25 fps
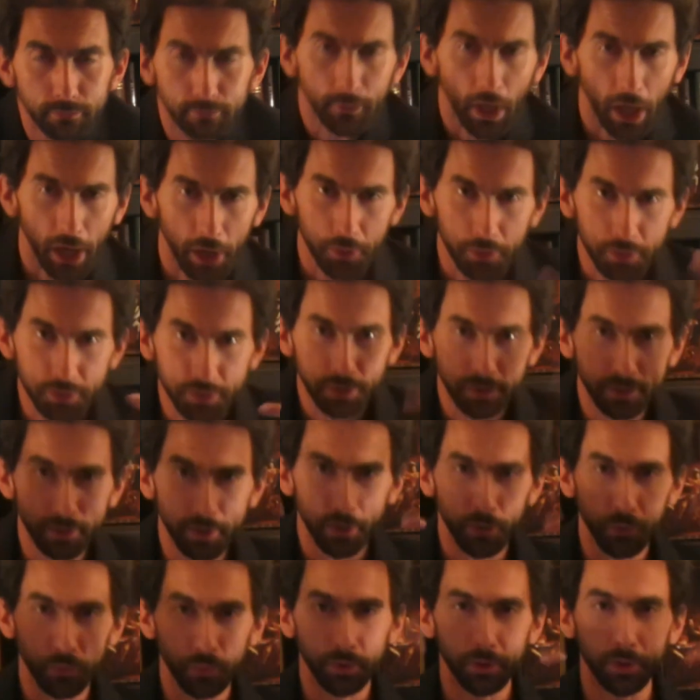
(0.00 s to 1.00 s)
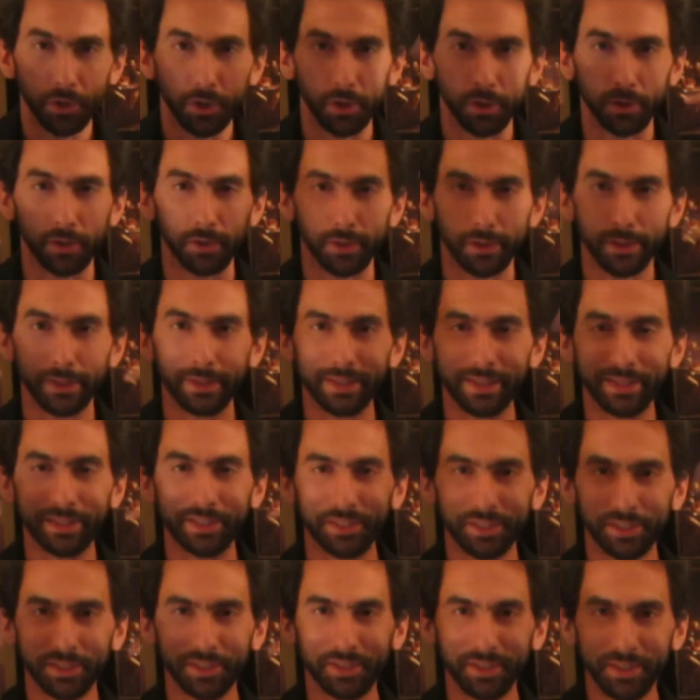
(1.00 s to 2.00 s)
How is it that we are in
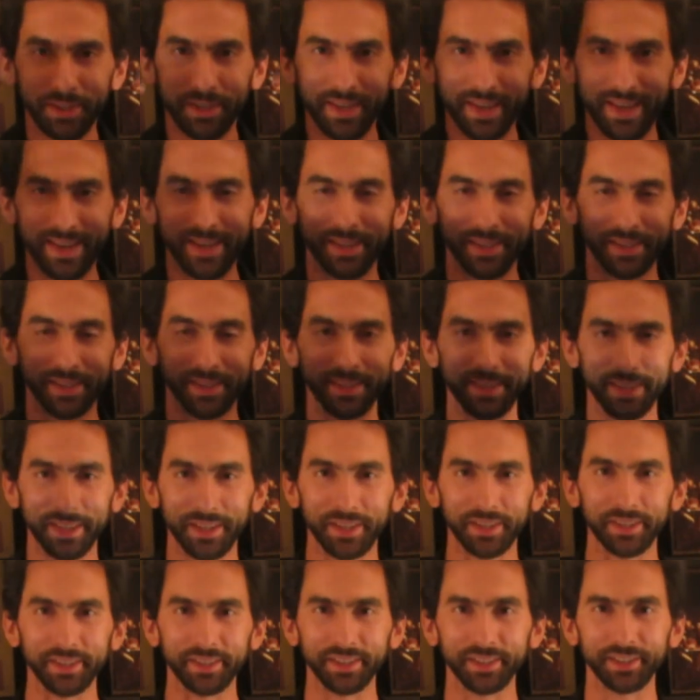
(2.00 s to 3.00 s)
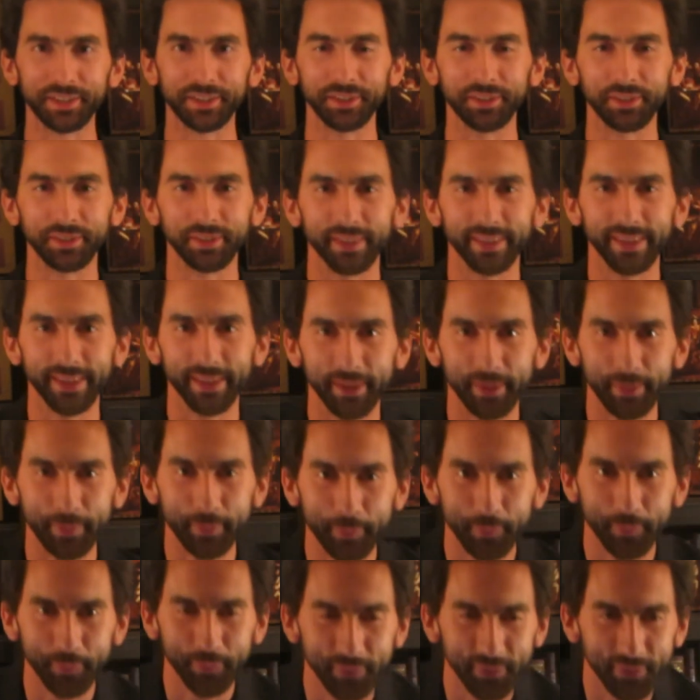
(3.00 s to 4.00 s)
this condition today?
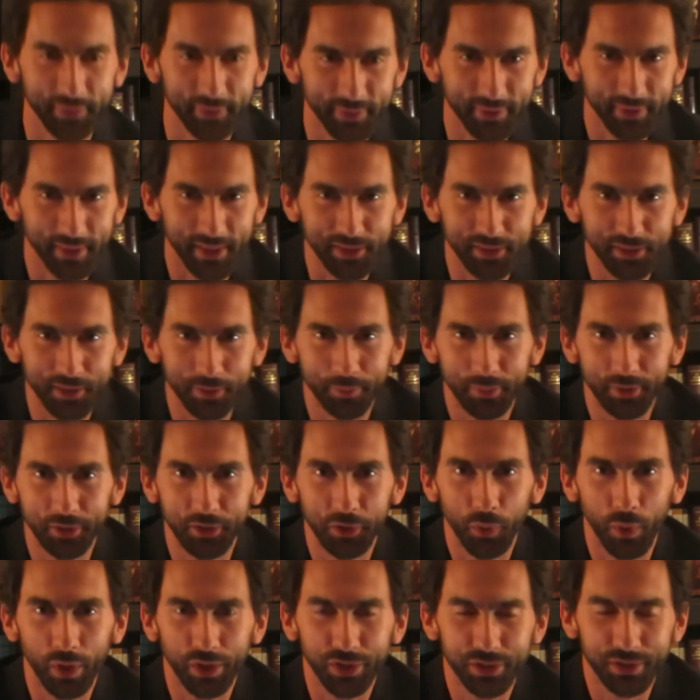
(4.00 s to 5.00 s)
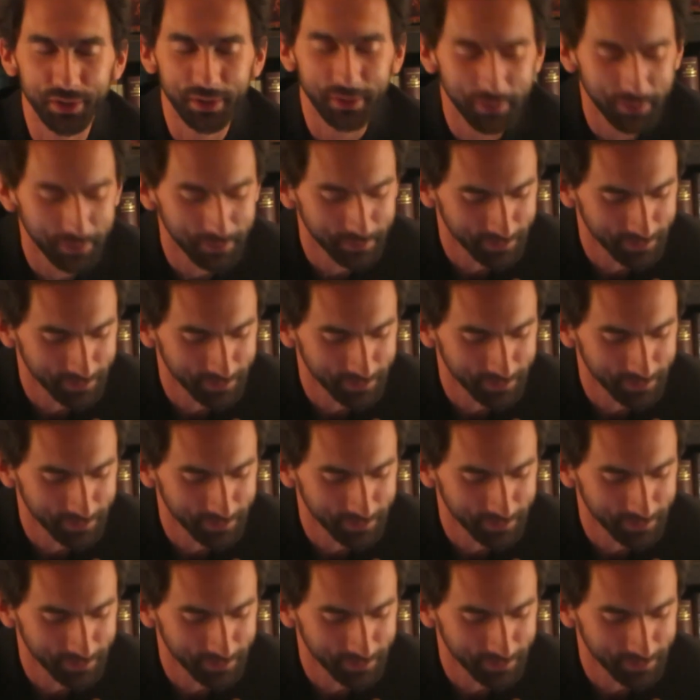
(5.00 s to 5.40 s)
That's the big question.